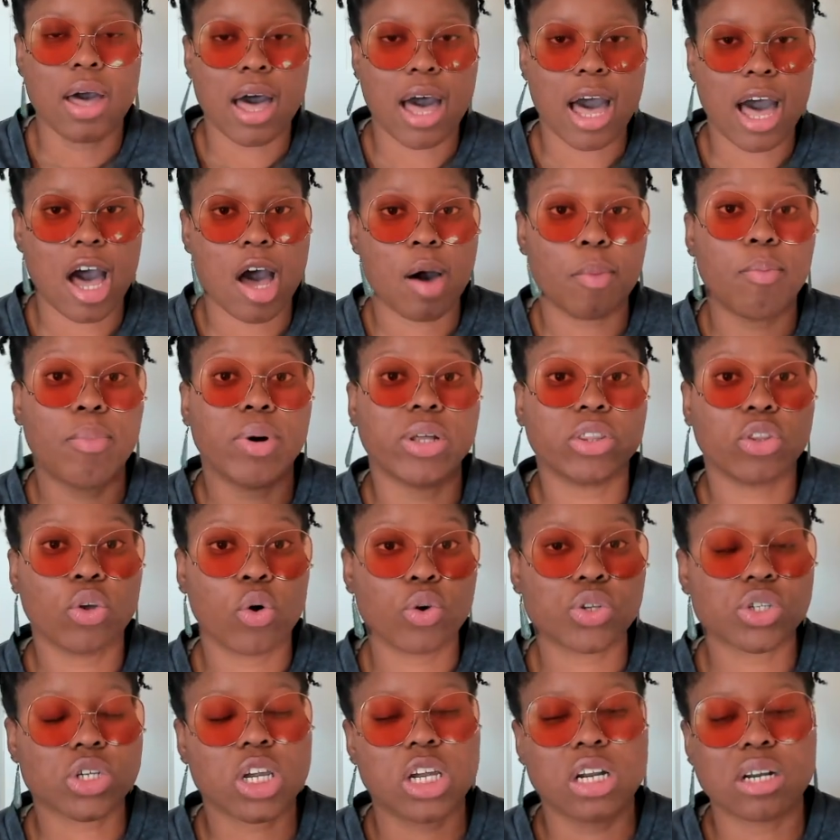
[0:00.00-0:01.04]
But
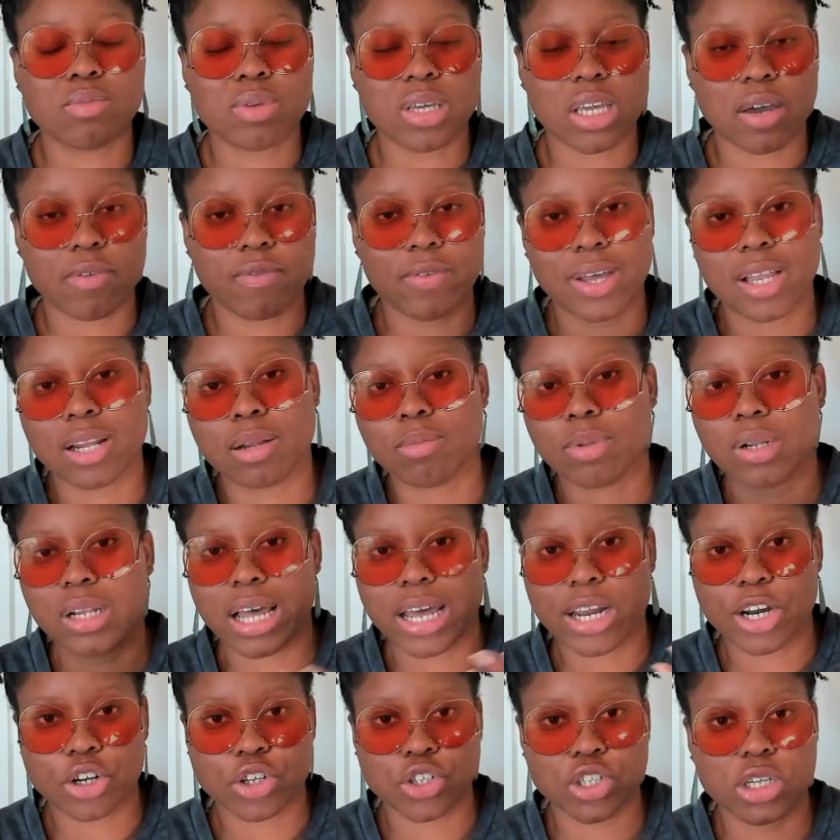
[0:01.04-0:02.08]
those are going to be available
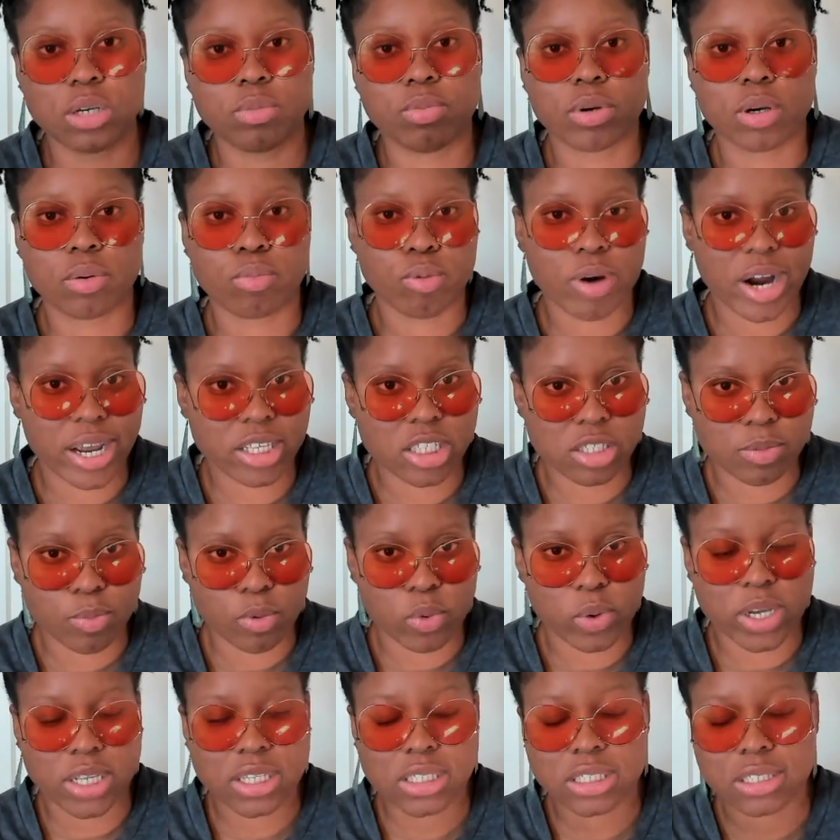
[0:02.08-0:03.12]
at a cheaper price
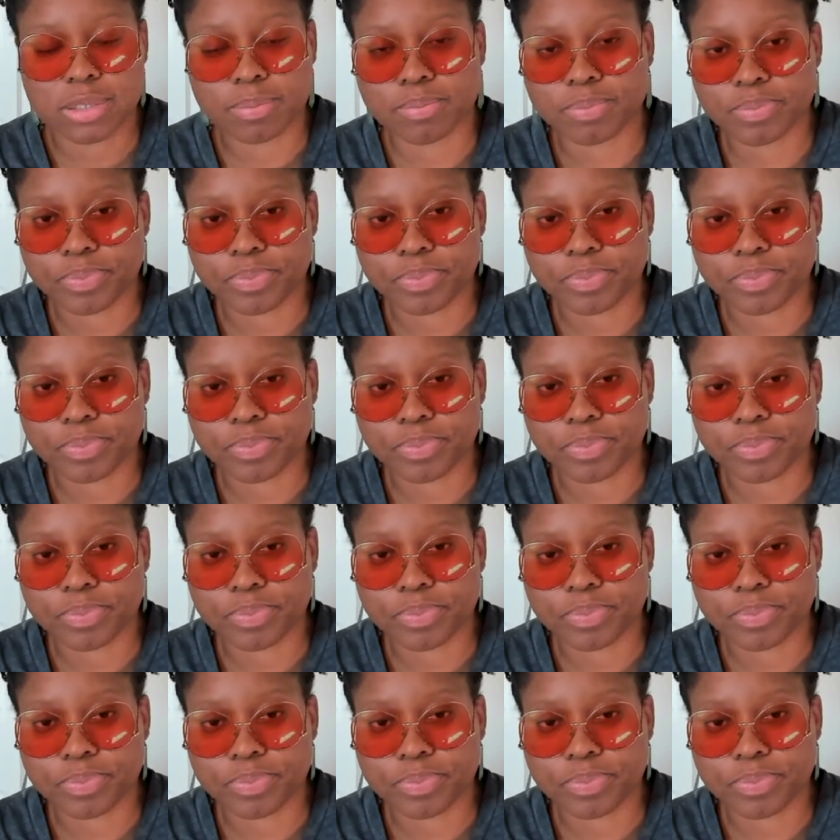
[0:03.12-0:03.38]
point.